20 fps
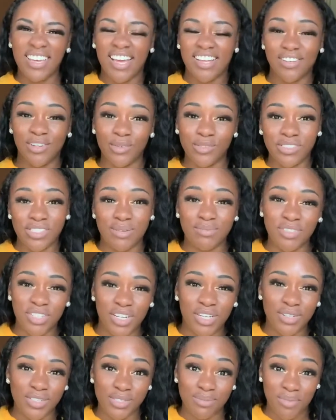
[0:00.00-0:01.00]
I know some
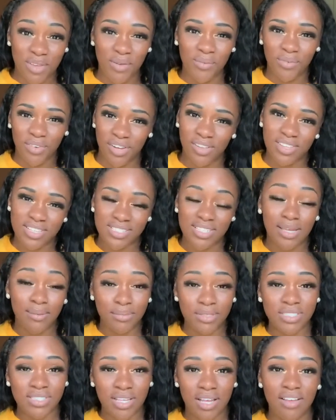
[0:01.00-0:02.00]
girls may wear this type
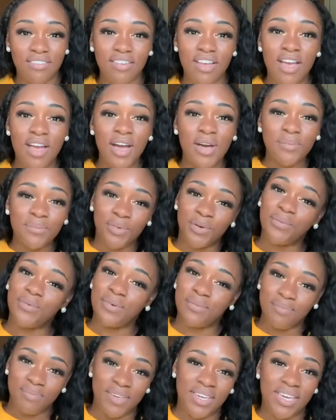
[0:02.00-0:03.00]
of stuff, but
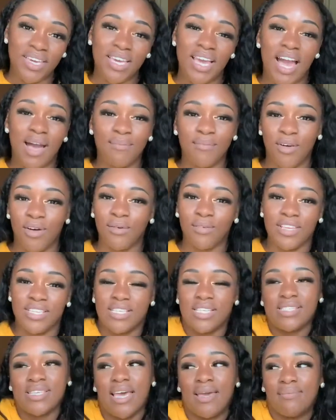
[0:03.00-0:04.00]
with me, I'm always
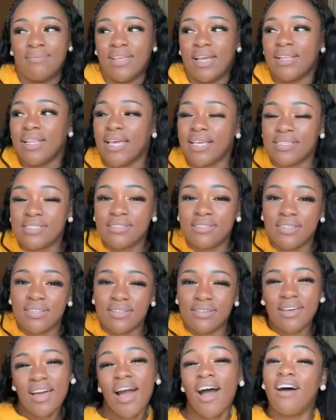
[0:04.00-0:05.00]
the type that likes
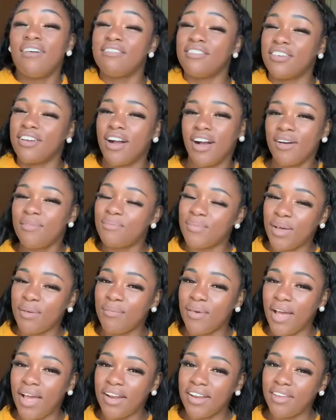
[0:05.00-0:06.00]
to cover up my
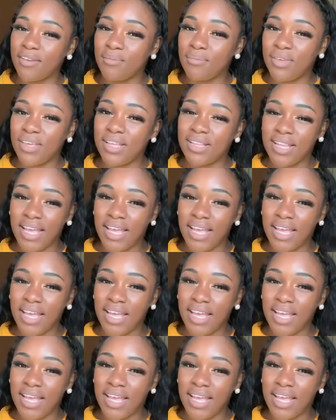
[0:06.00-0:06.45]
body a bit.